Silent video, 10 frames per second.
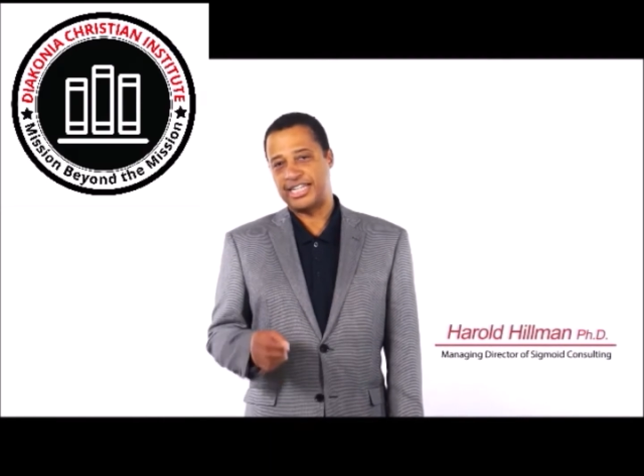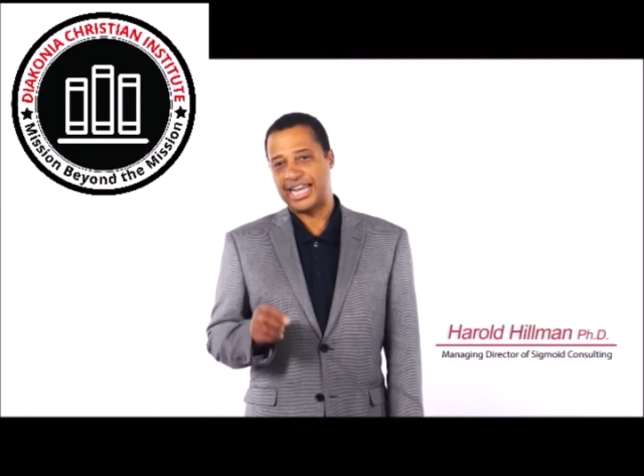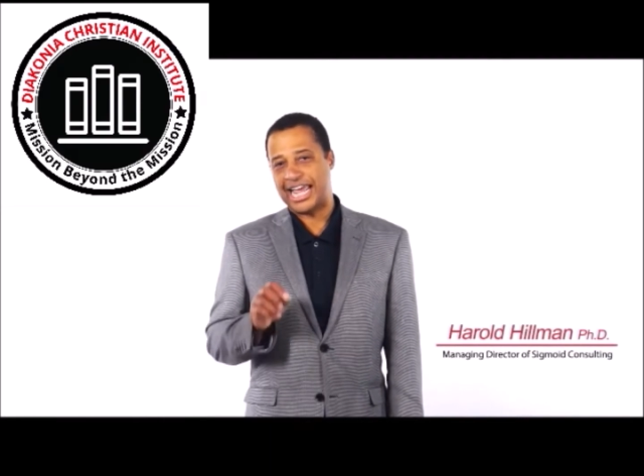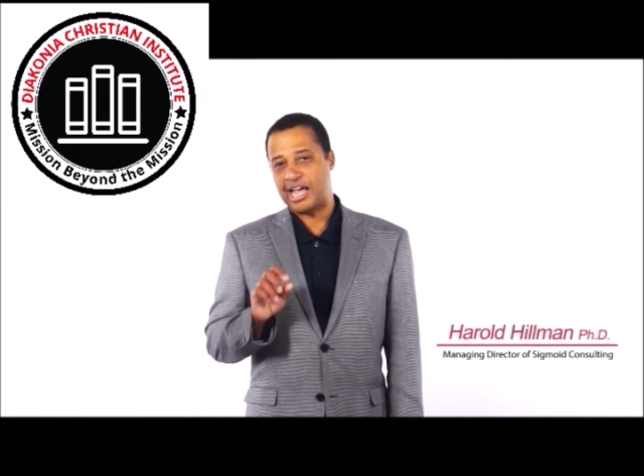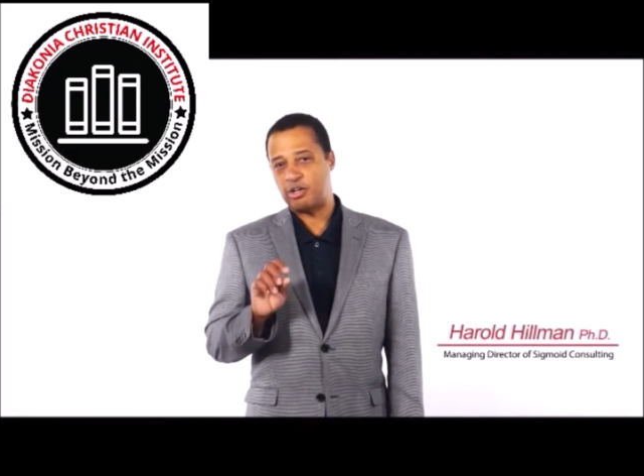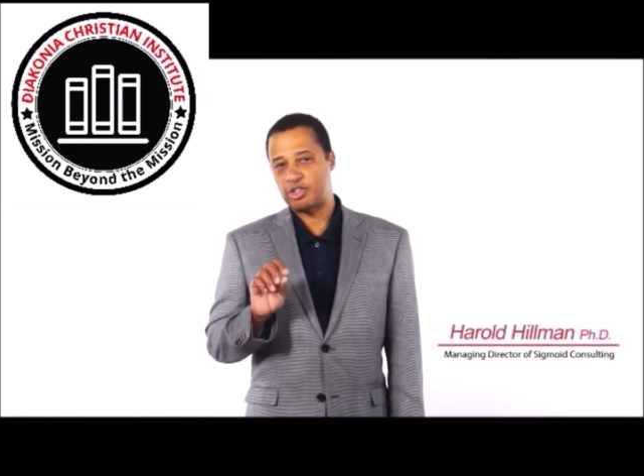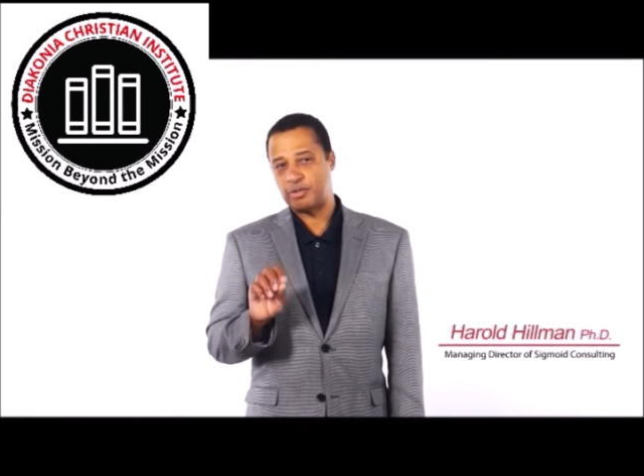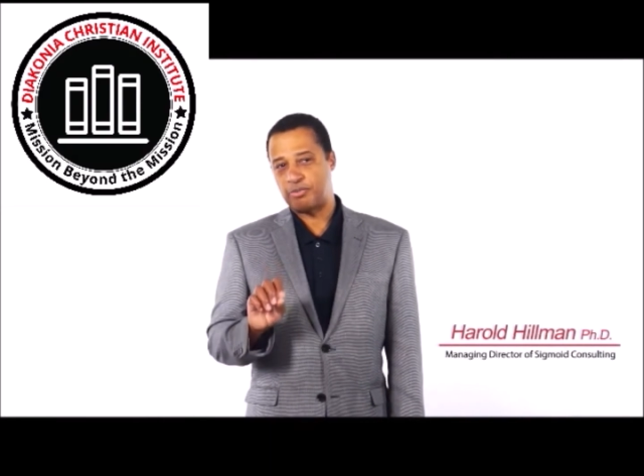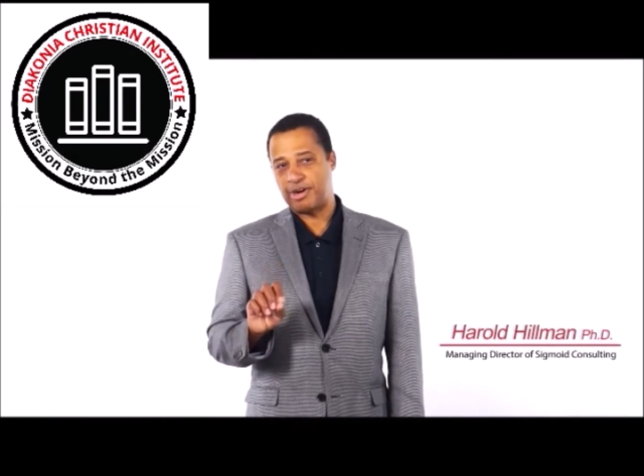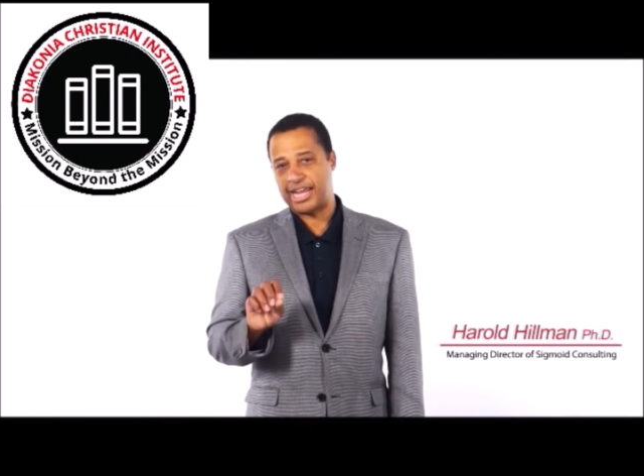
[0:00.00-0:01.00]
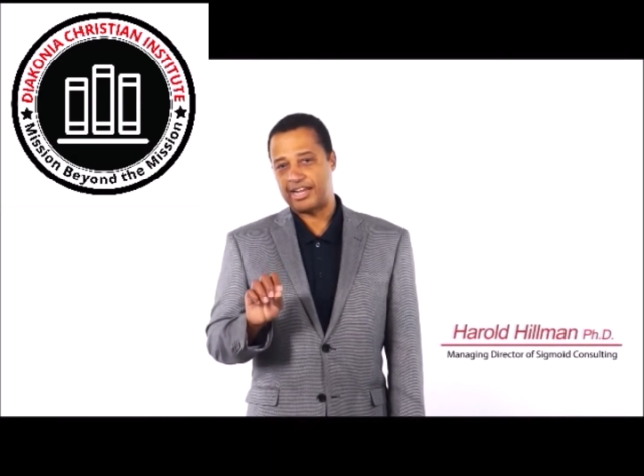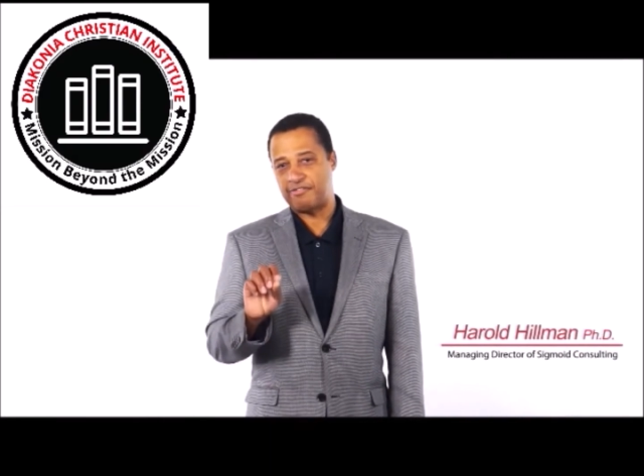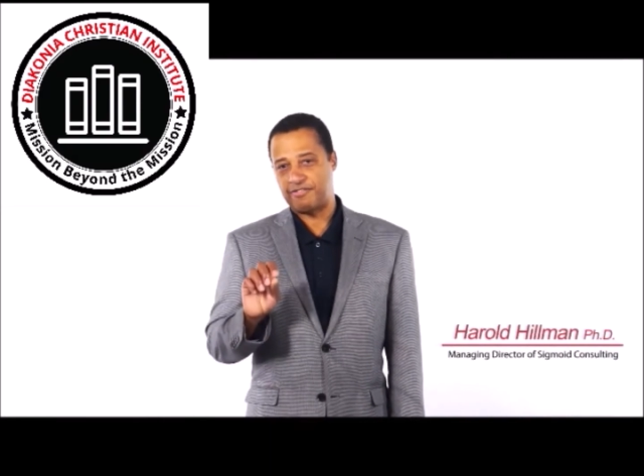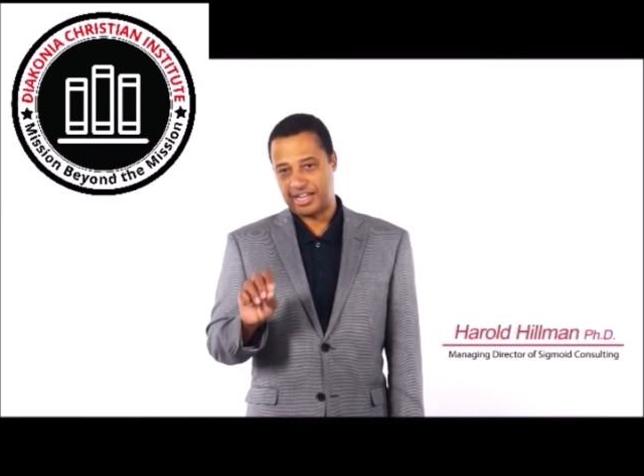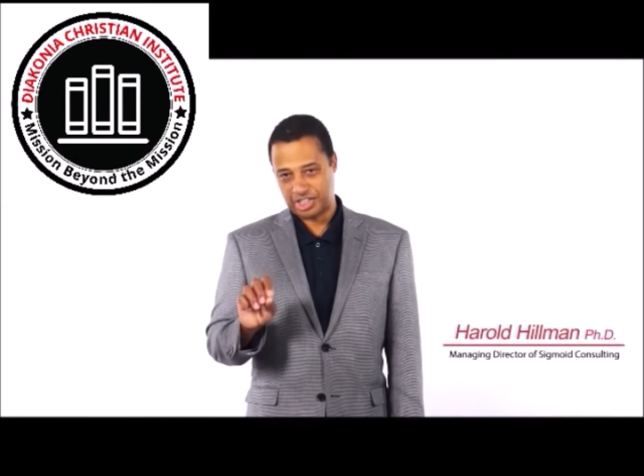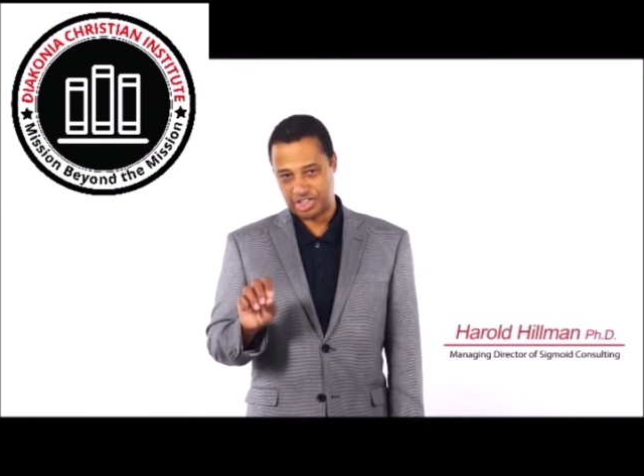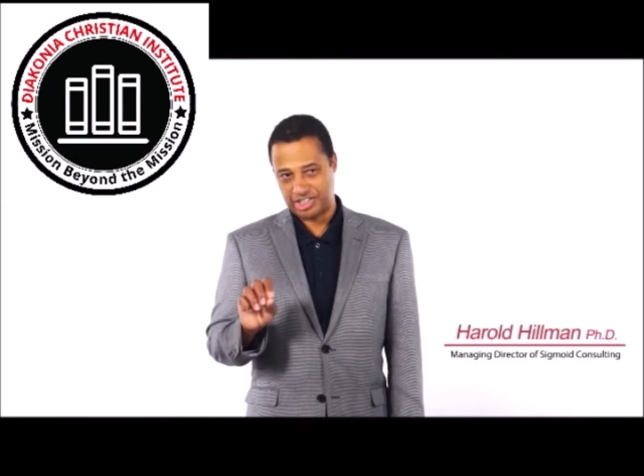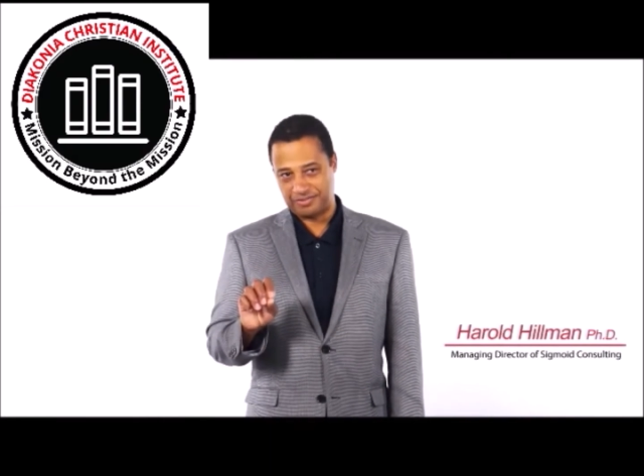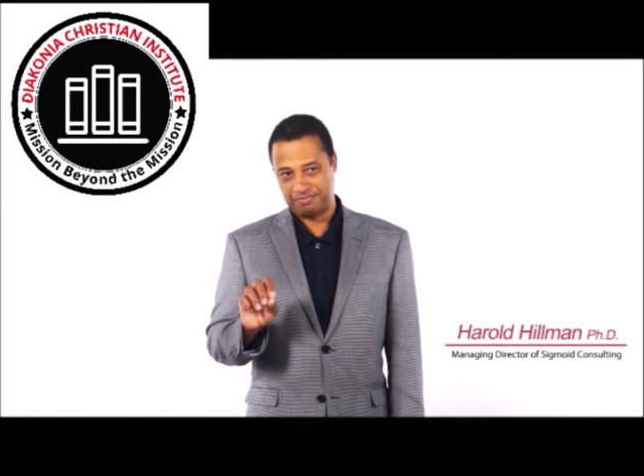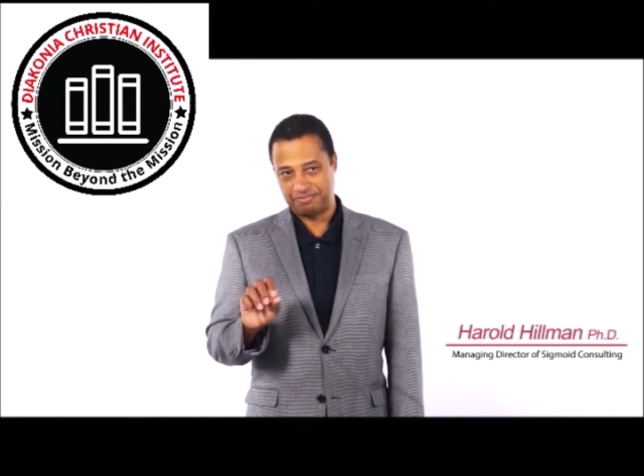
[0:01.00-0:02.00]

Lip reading: an algebraic function